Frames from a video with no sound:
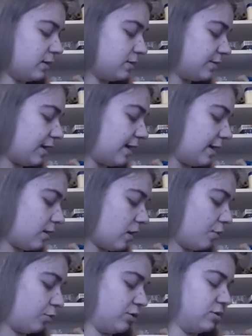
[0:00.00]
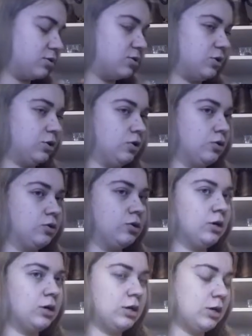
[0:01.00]
that I want to
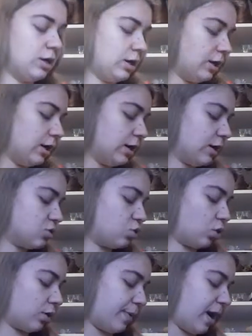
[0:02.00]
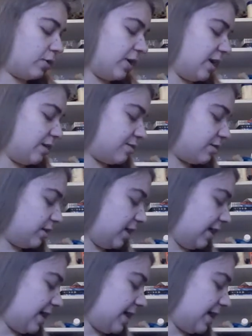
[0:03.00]
talk about is the